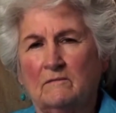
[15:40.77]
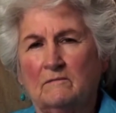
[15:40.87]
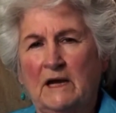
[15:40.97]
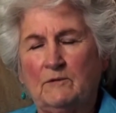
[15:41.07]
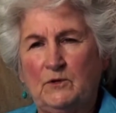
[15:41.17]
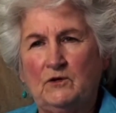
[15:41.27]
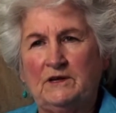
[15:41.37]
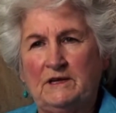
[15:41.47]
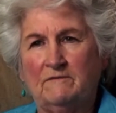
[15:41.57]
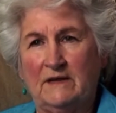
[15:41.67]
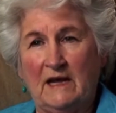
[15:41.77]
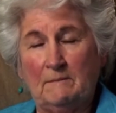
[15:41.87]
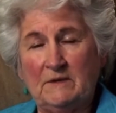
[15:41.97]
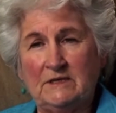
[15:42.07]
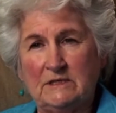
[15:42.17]
make punitive
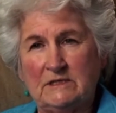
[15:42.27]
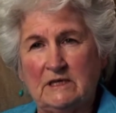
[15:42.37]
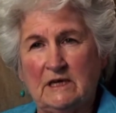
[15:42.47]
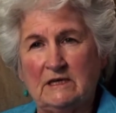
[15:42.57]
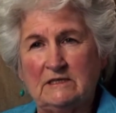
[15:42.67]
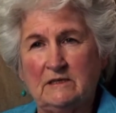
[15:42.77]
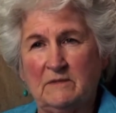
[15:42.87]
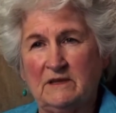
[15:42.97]
damages against them,